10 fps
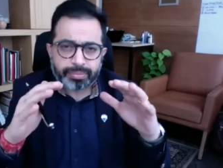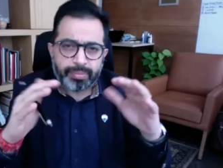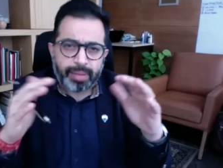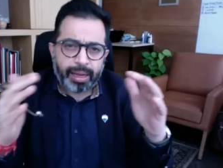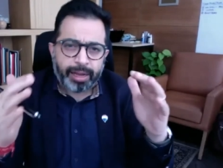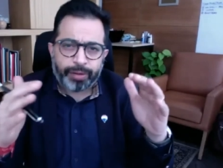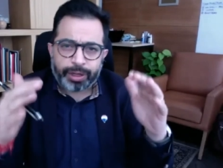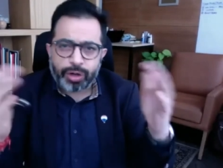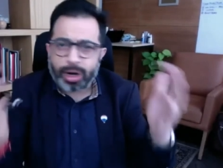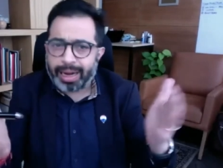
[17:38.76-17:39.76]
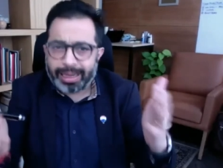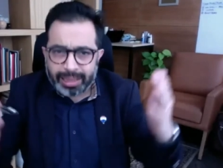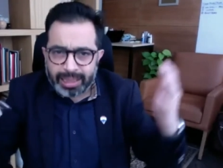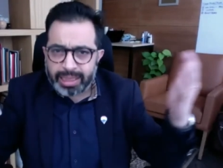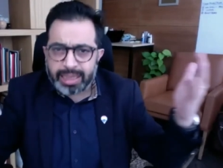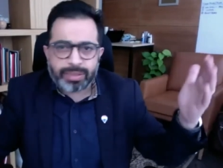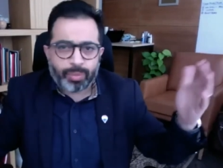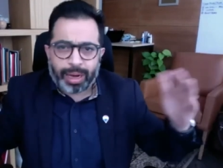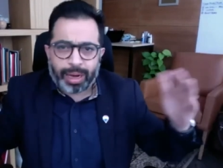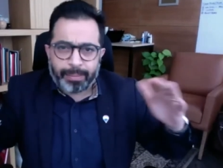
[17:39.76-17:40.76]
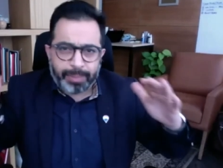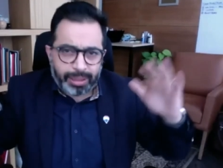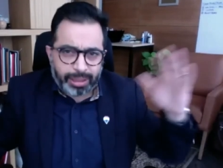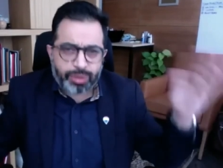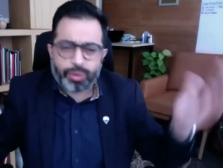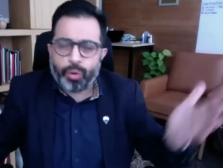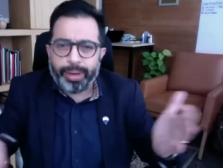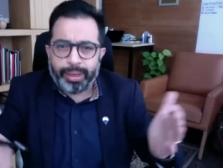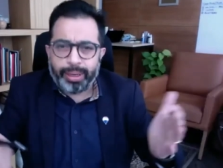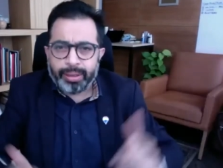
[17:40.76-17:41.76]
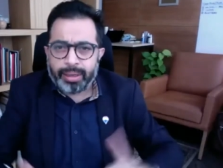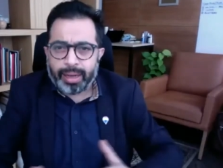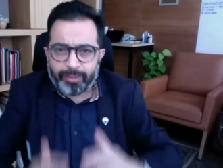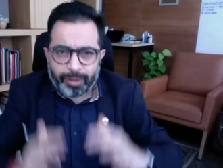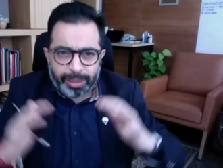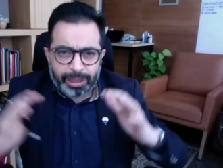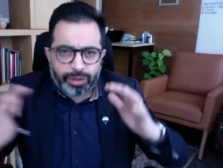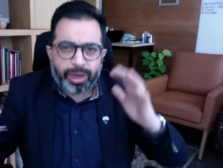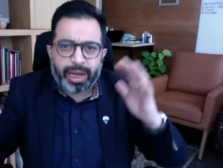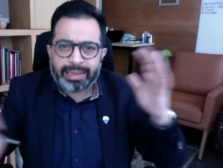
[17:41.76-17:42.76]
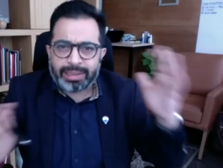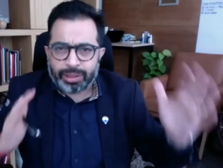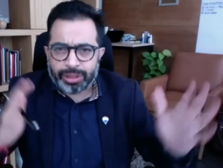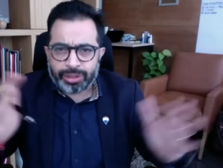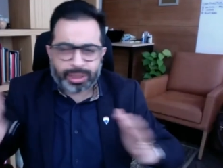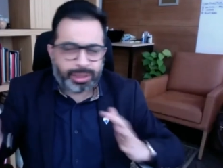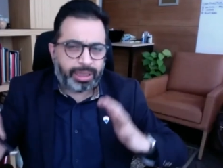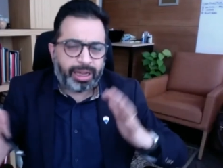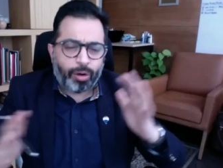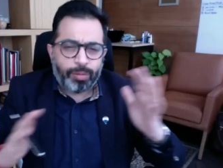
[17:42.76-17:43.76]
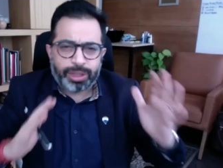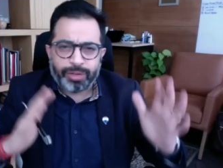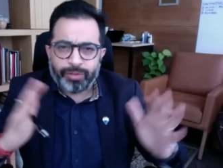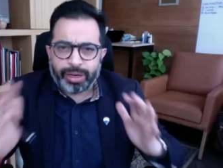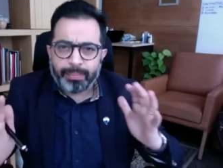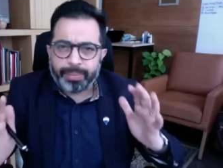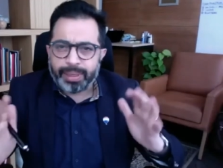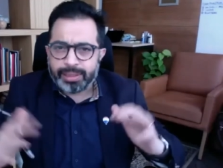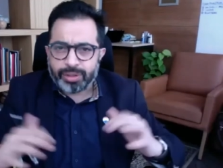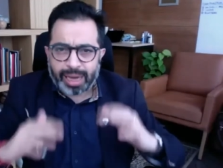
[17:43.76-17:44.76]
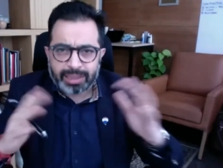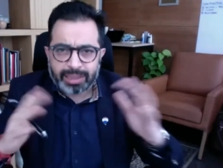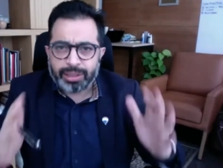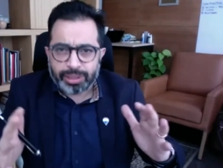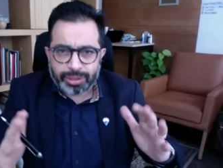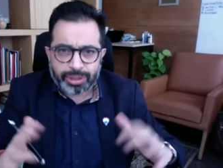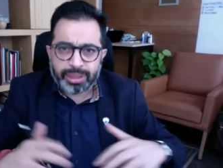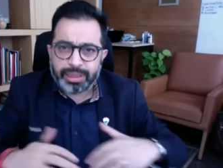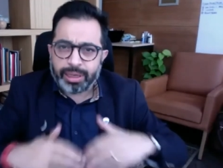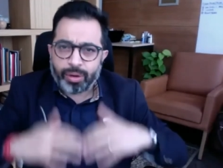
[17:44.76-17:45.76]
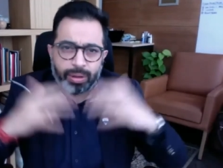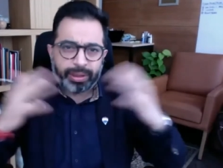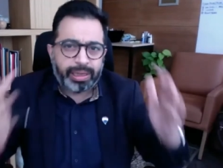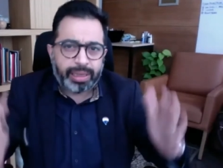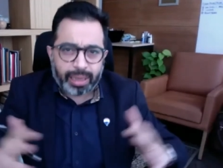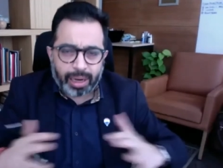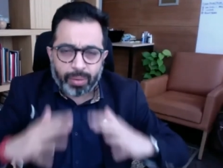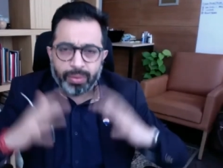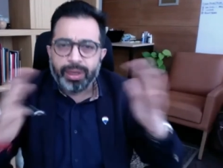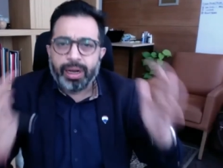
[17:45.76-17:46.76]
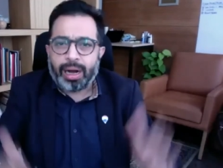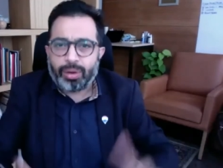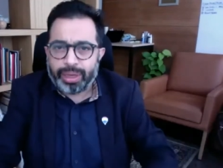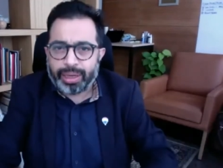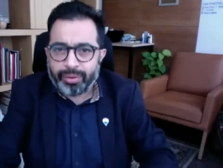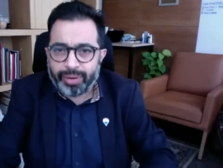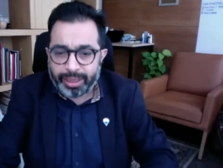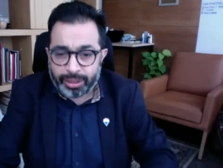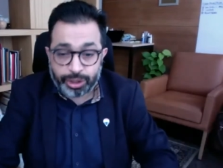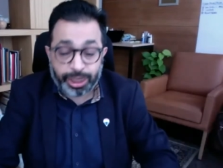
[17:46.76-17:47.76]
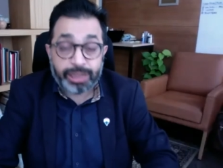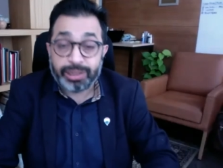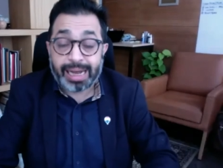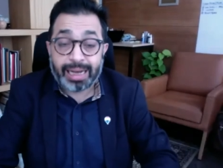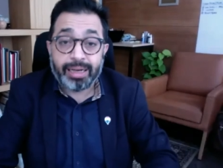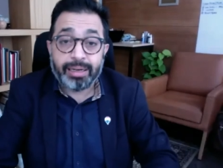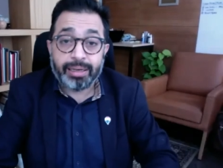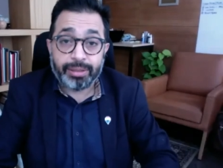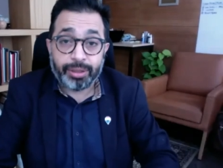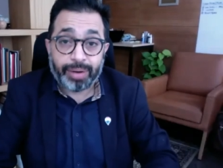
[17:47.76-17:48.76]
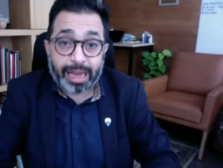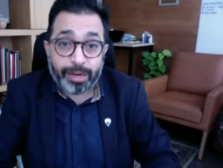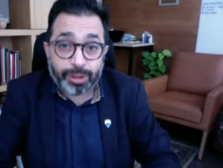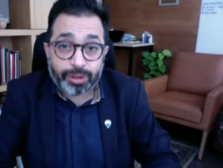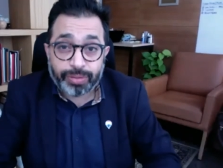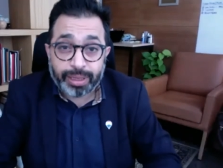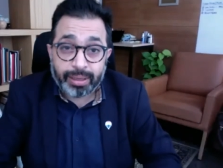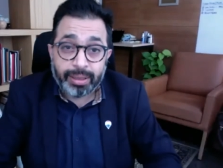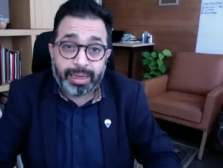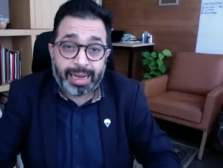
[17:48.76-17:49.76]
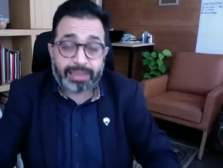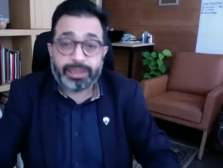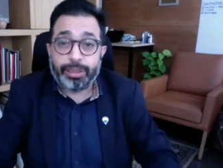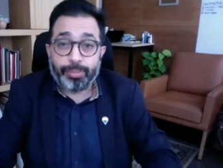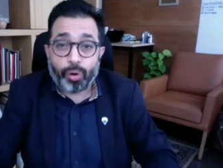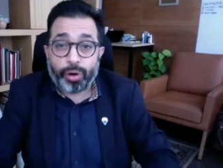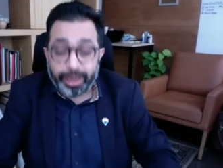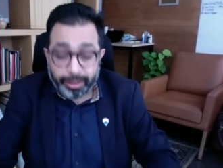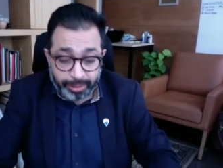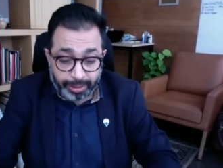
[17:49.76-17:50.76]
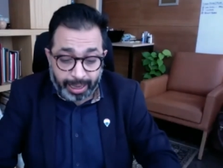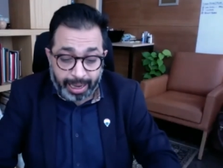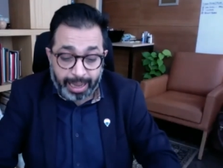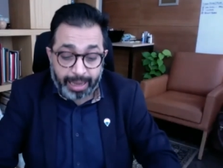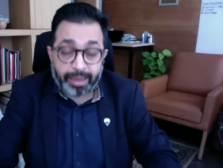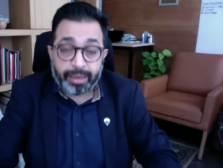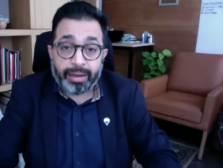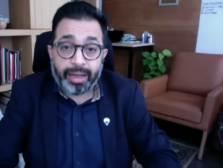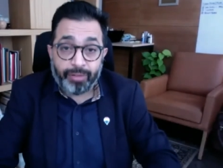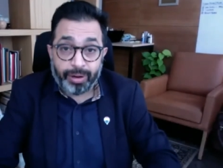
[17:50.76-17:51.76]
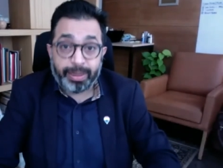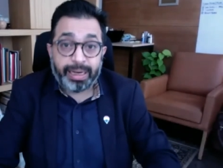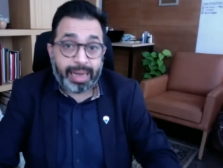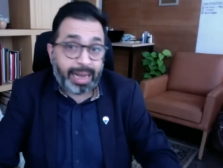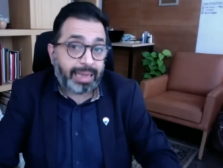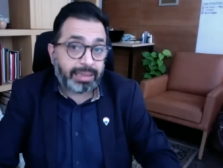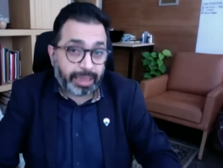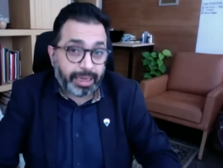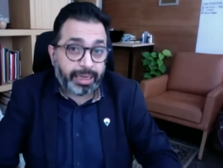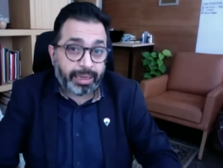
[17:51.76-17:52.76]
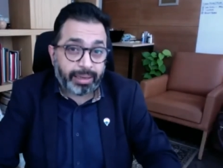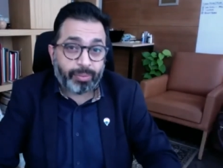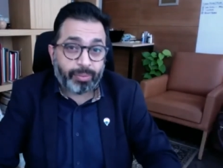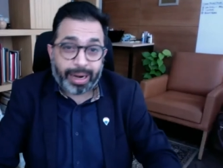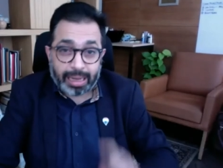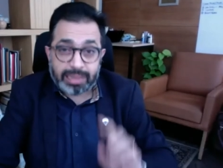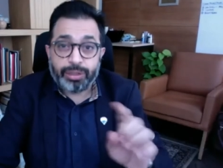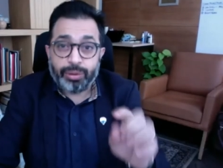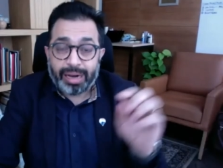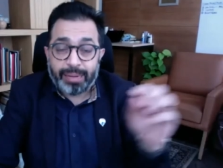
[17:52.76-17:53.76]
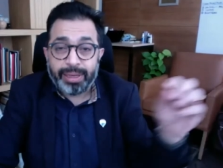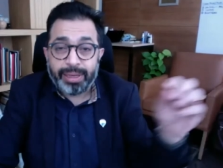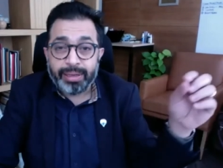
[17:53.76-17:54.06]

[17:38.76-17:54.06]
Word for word: if it is not like these days, what happened in this COVID everybody is on asset restructuring. Almost every company is on asset restructuring. They're all thinking how how they can really change the uh, you know dynamics of their asset deployed, and uh, everybody has really one answer to tell me